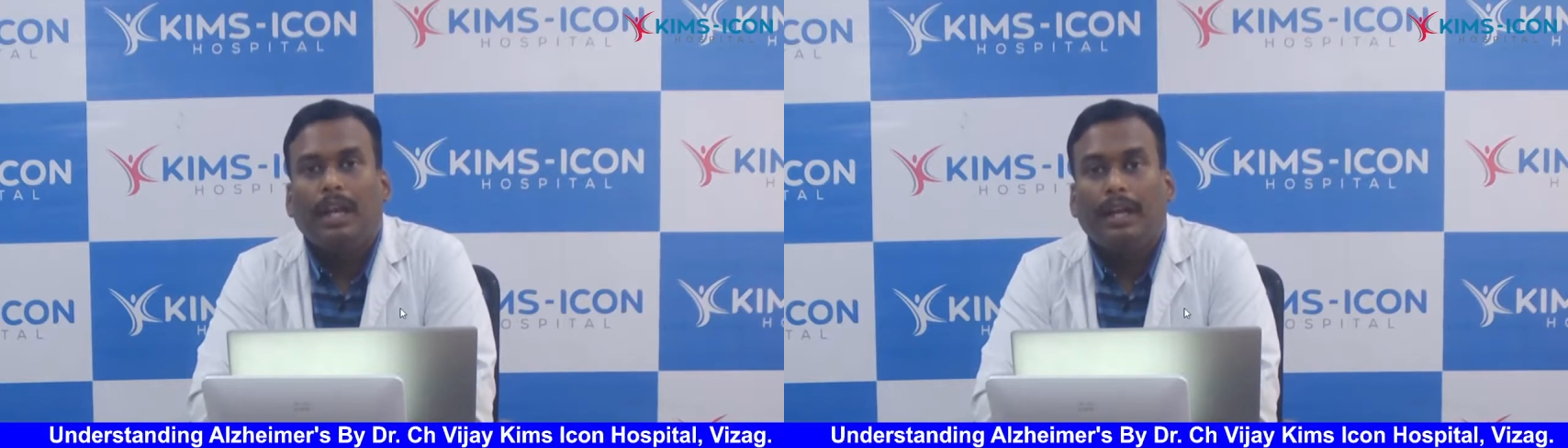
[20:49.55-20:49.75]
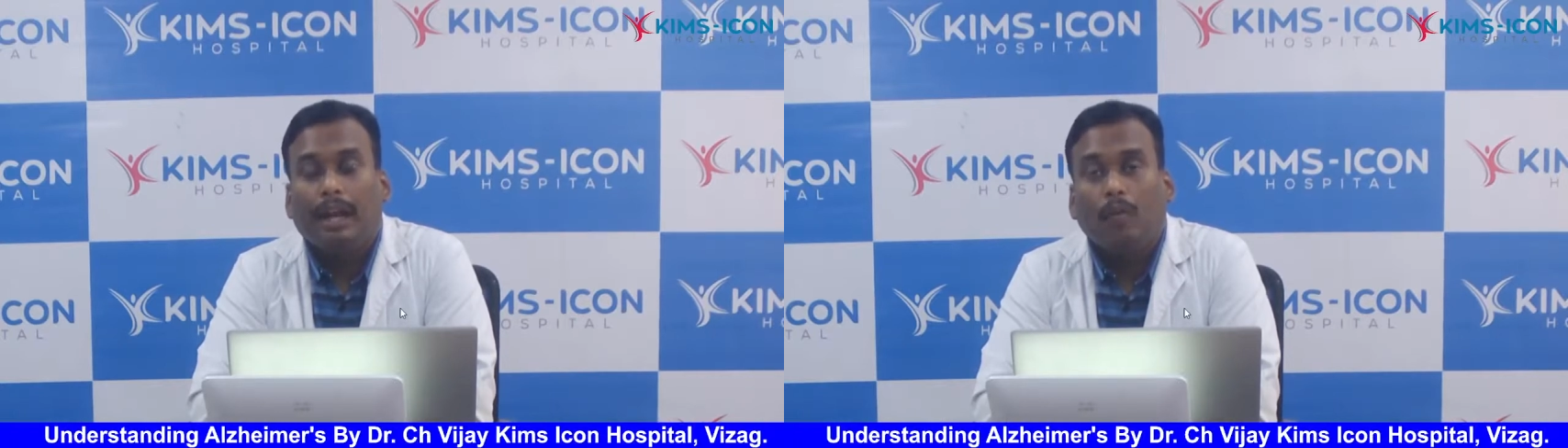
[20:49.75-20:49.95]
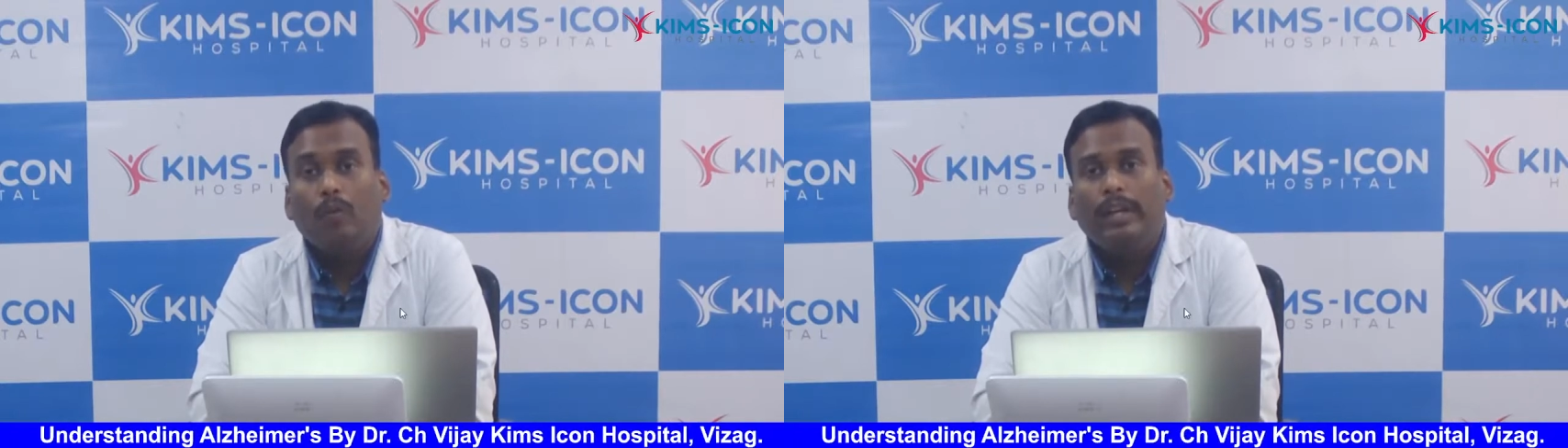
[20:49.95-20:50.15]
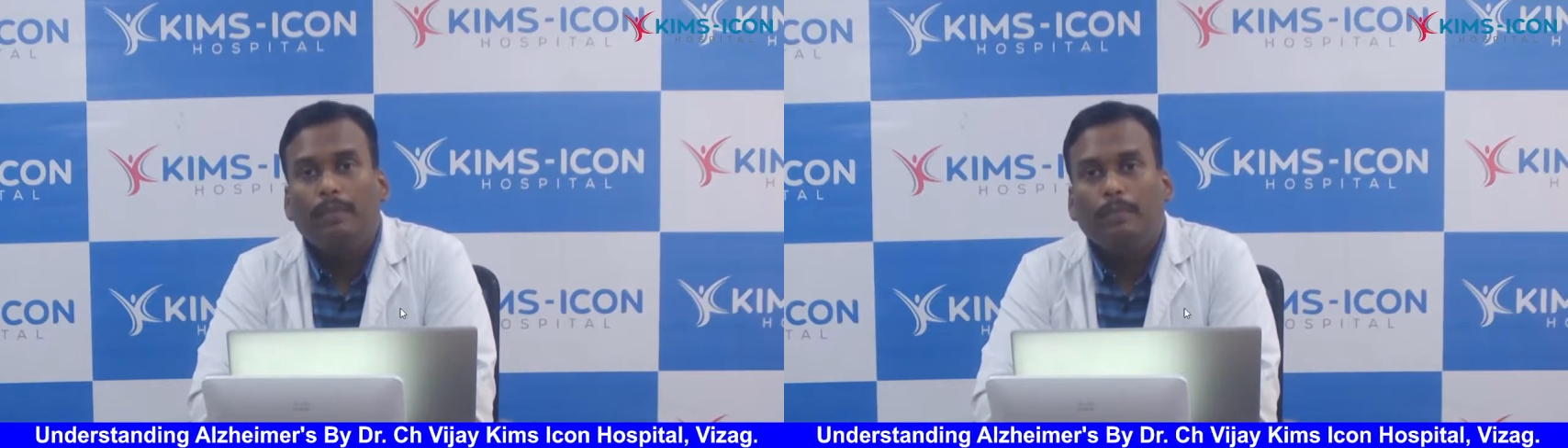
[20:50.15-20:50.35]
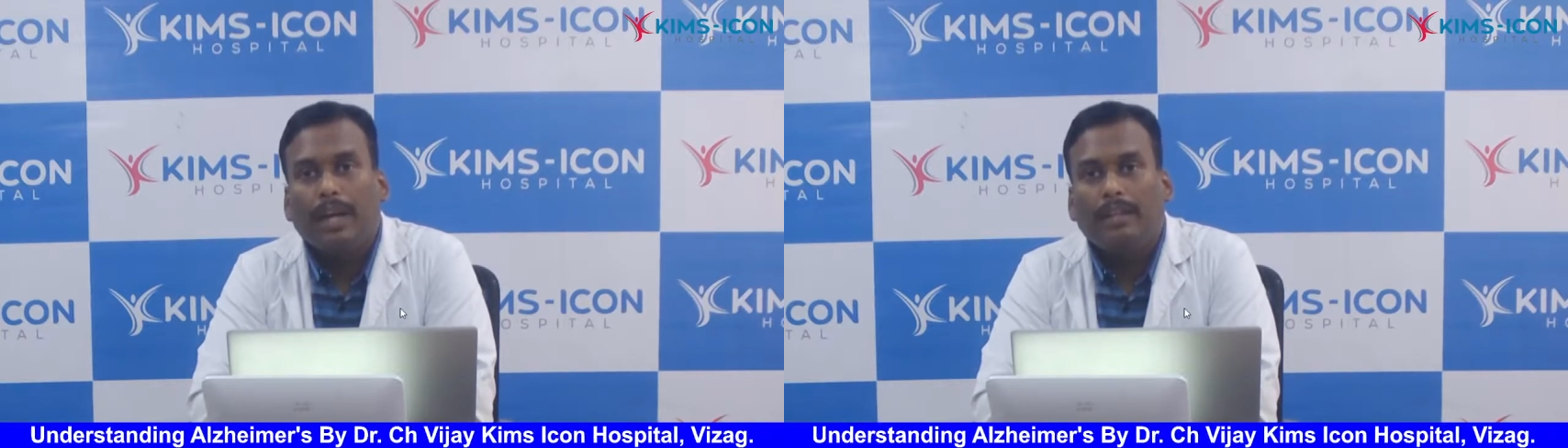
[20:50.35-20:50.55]
and how it
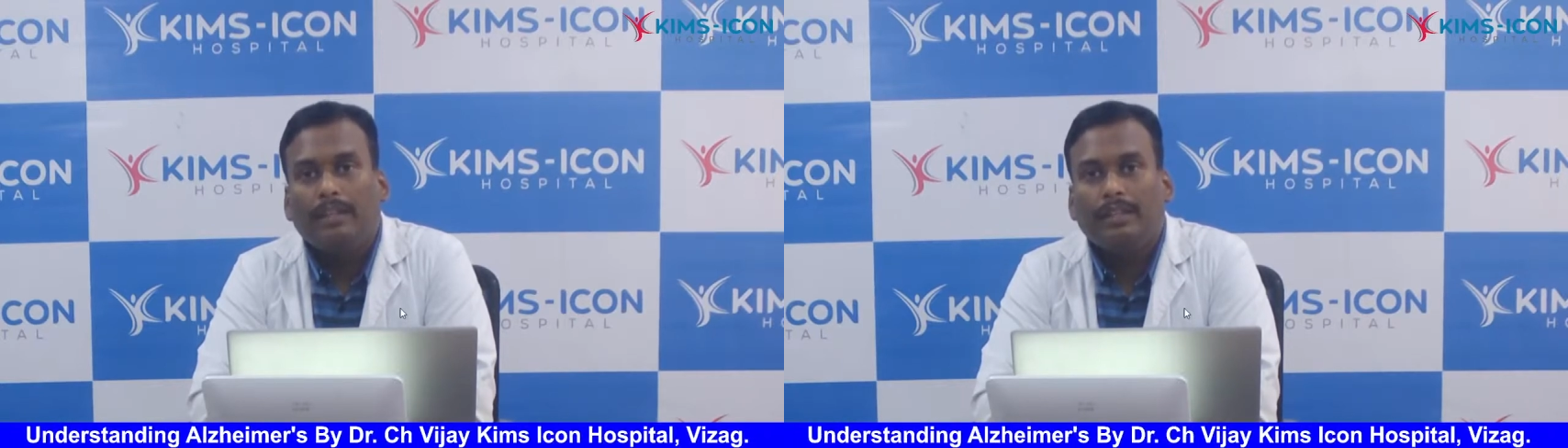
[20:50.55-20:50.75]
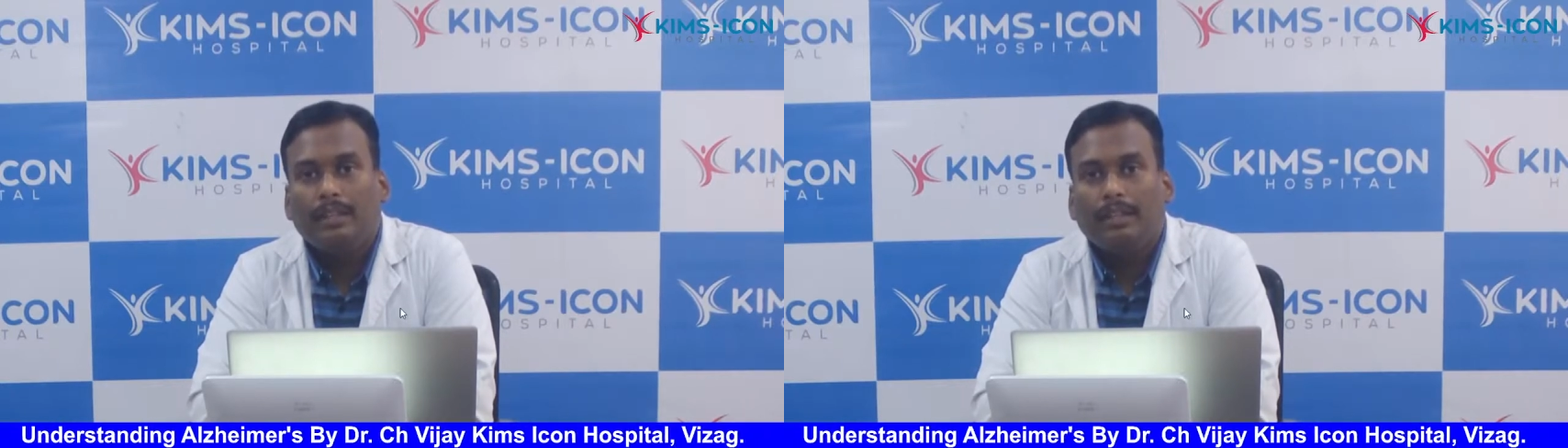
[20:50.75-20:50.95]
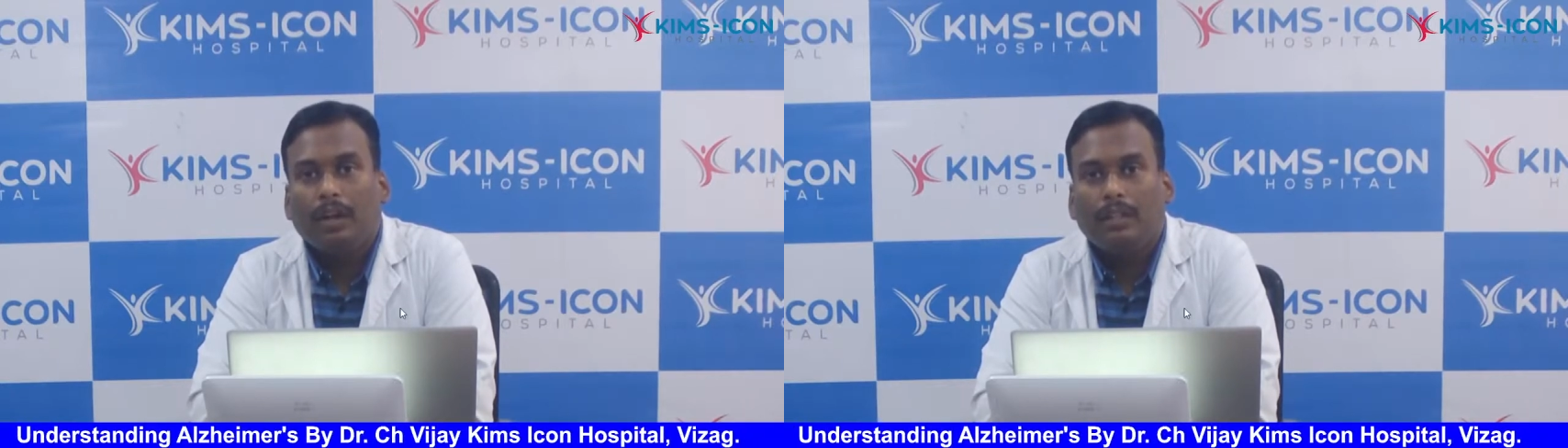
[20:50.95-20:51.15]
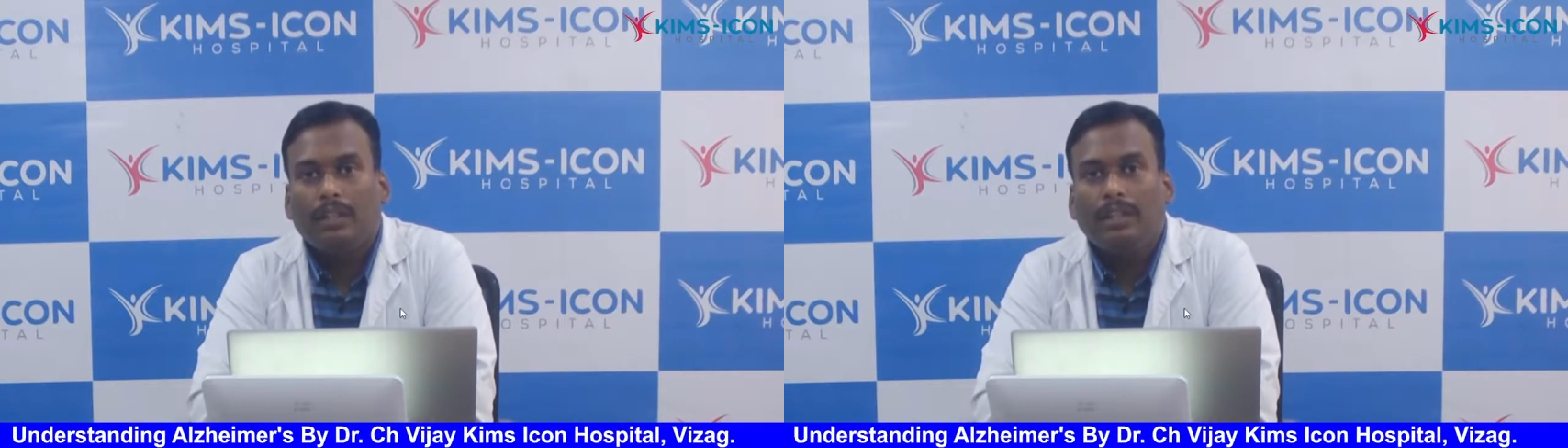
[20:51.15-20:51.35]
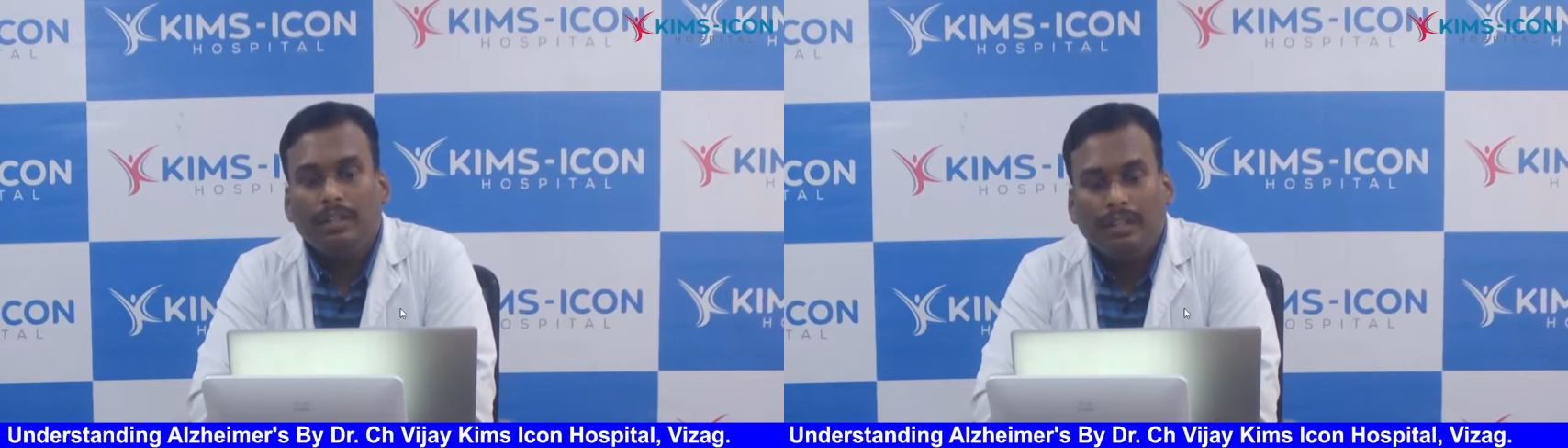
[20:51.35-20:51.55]
impacts on
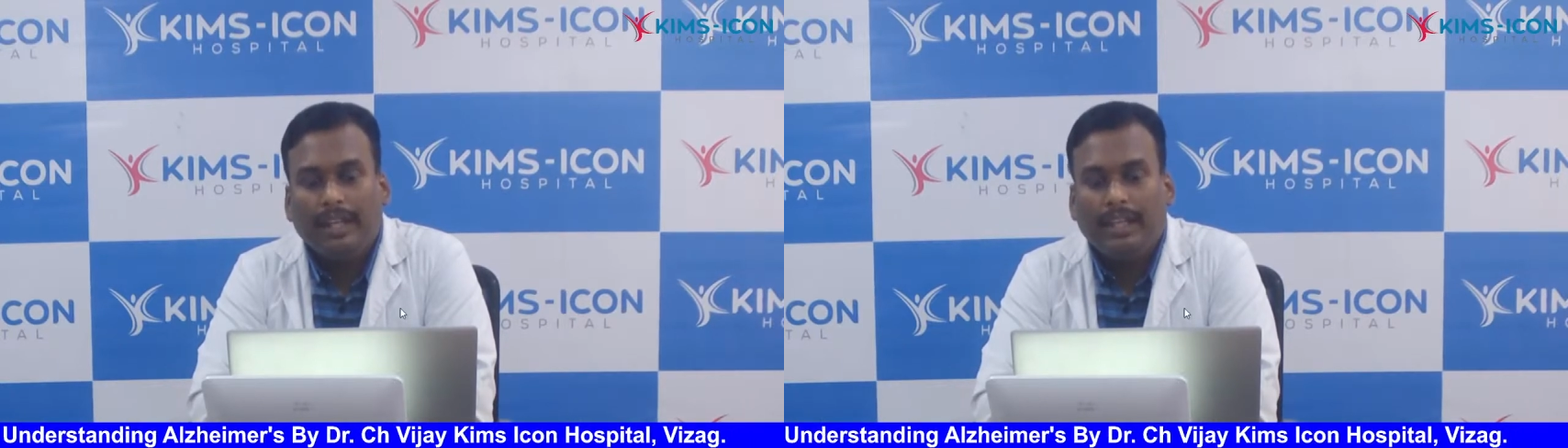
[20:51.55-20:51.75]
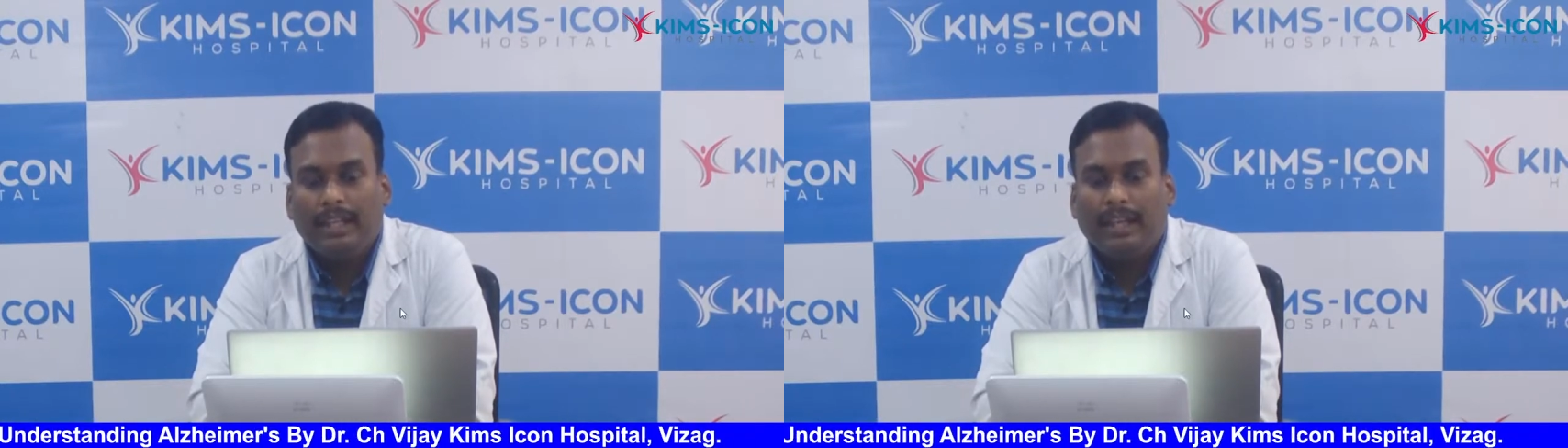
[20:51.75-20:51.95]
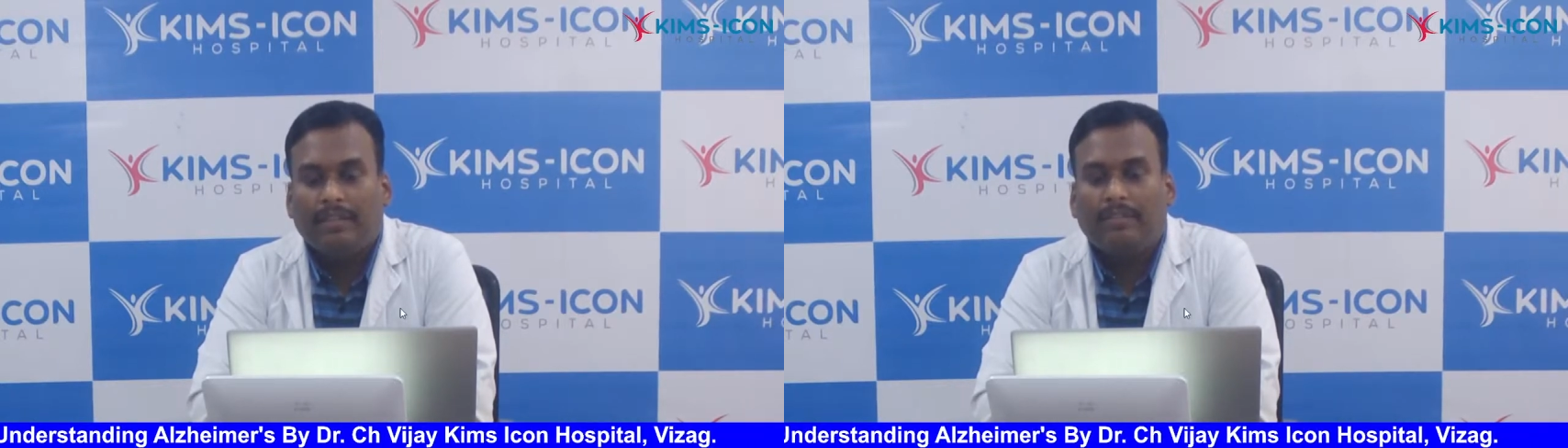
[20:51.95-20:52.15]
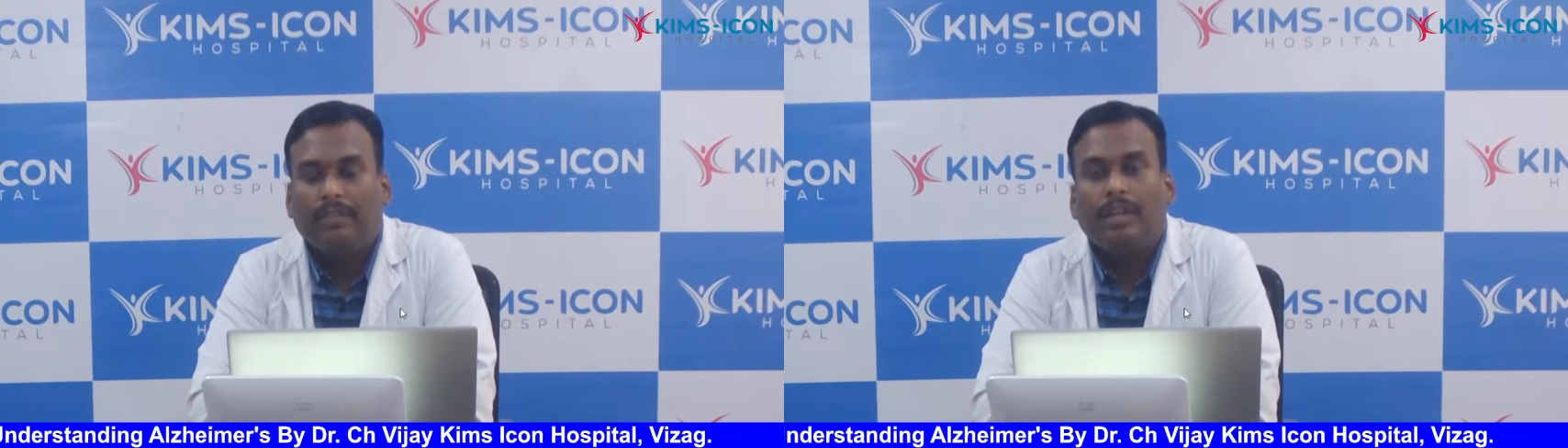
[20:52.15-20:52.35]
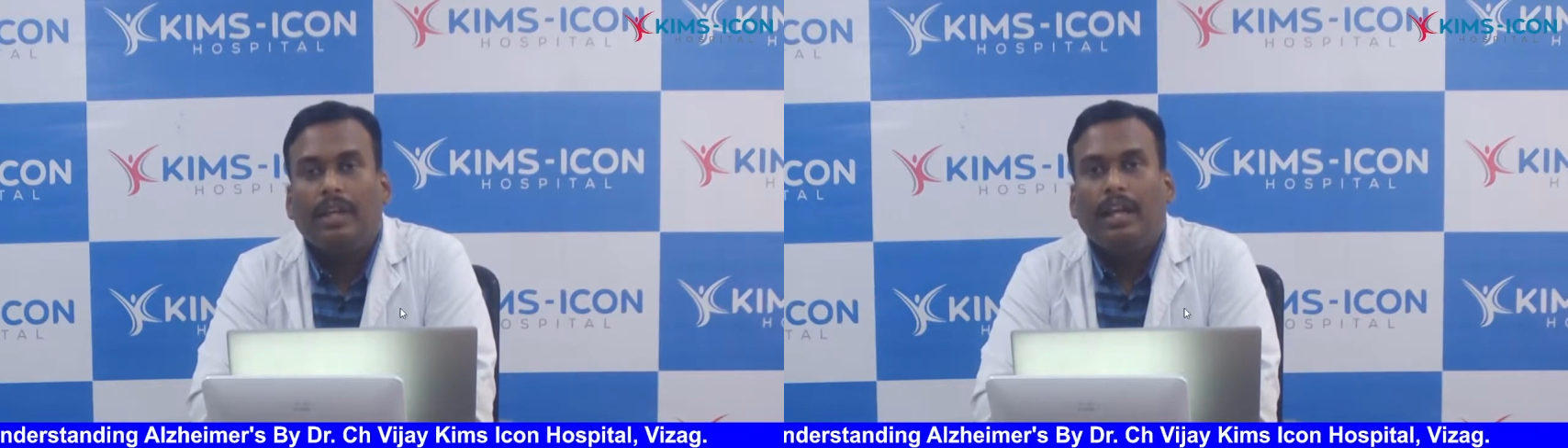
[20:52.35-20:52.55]
the daily life.